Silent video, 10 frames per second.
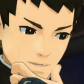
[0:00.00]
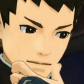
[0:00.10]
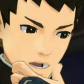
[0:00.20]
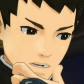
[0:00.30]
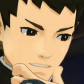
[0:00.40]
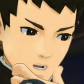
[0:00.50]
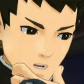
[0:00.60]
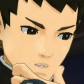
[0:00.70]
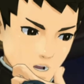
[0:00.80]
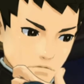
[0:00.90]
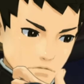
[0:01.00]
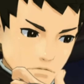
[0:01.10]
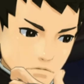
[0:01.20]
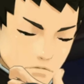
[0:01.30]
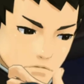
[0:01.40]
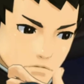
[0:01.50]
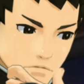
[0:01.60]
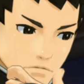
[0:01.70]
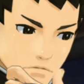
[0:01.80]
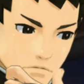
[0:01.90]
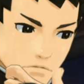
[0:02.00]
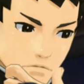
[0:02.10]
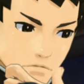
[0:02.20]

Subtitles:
Skulkin brothers did nothing wrong that night.